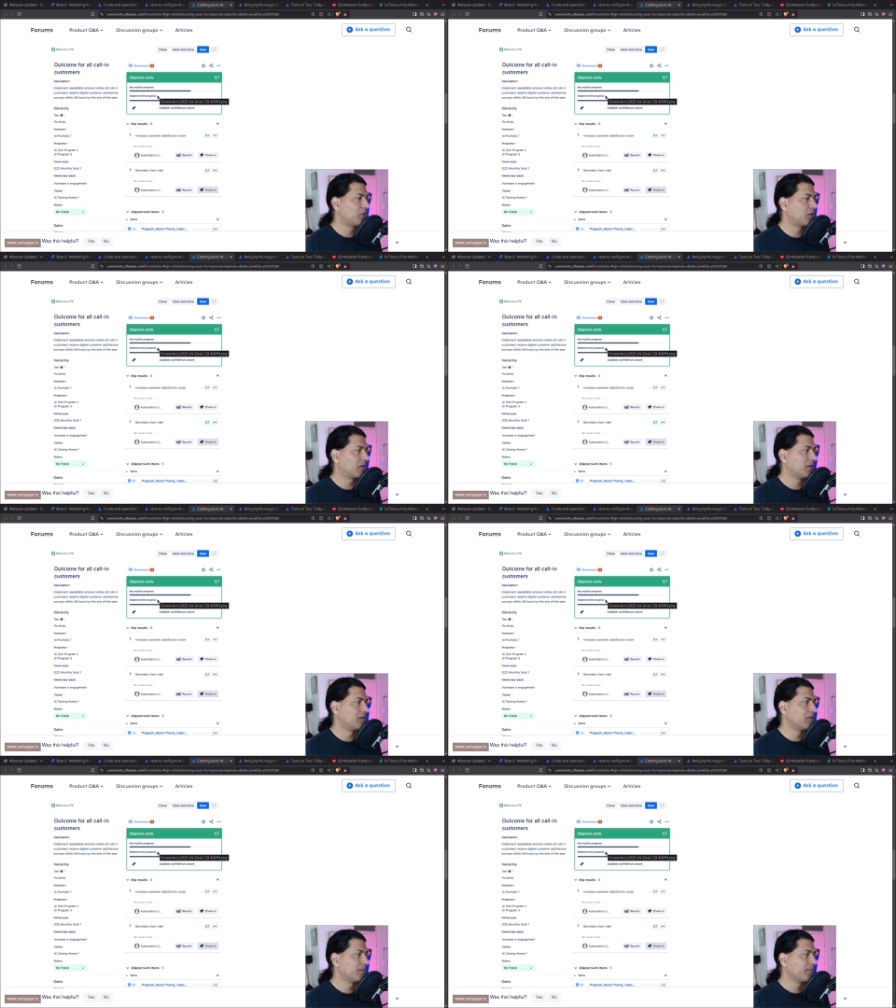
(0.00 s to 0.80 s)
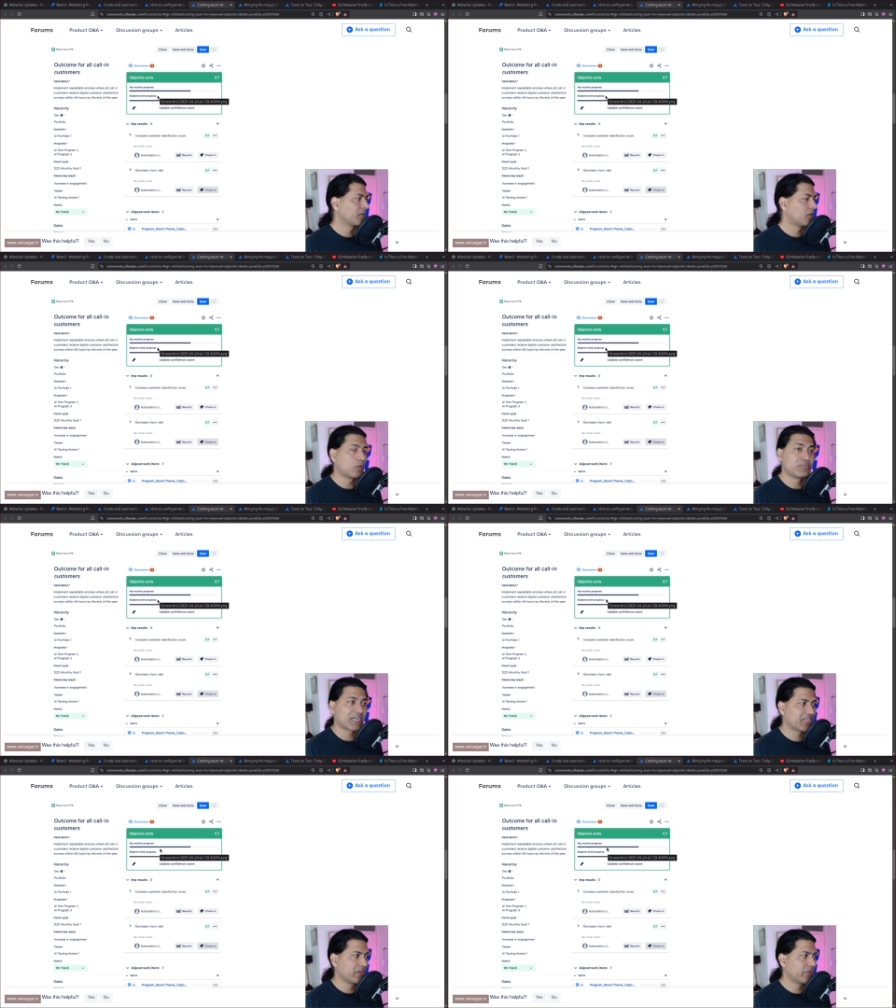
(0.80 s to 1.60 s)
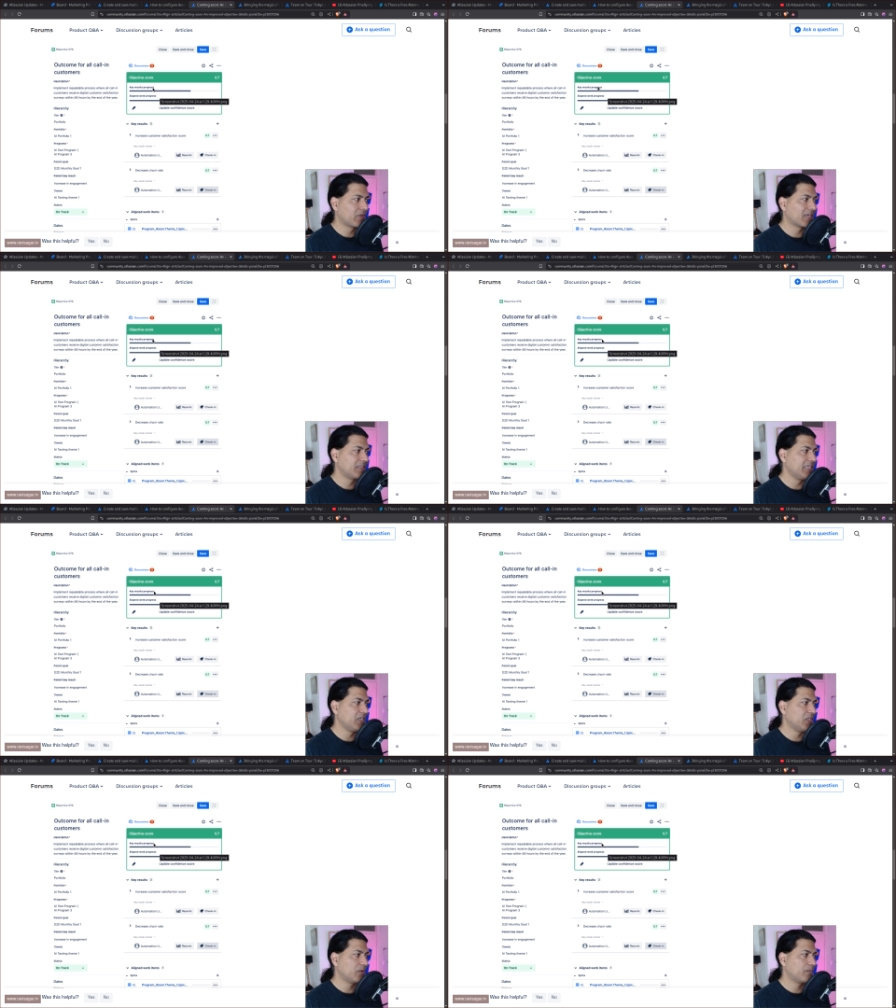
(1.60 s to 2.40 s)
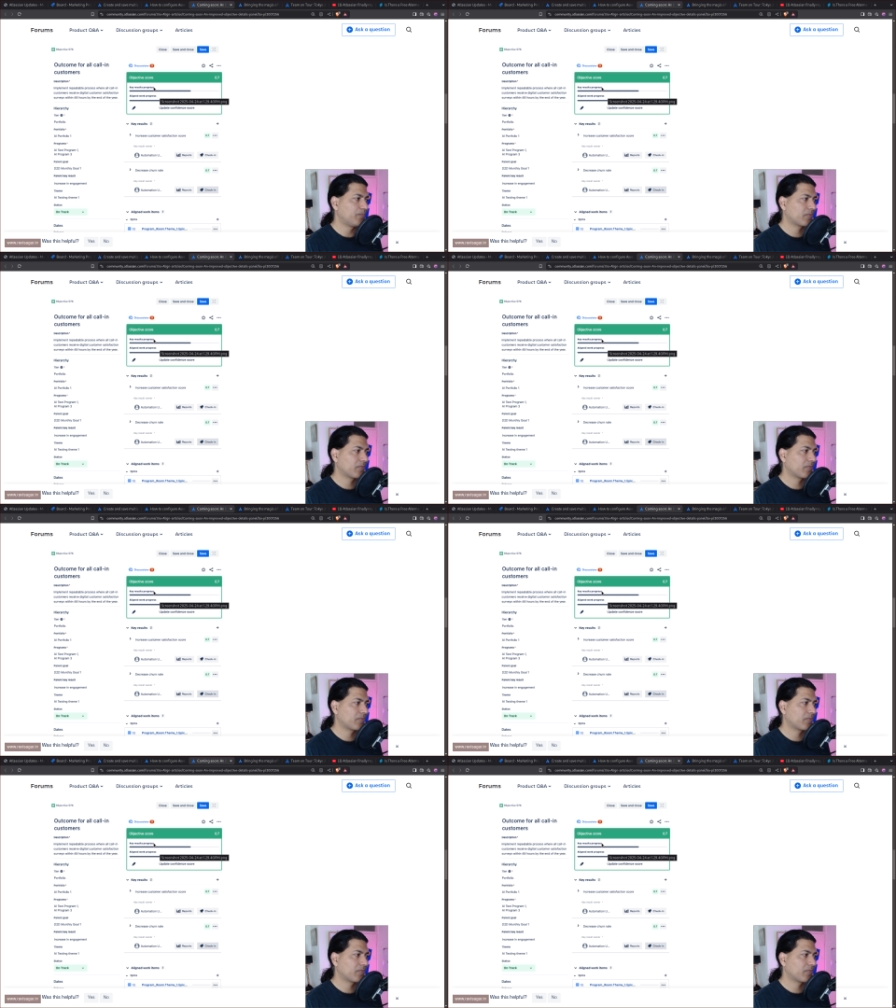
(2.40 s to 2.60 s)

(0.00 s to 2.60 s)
your objective like the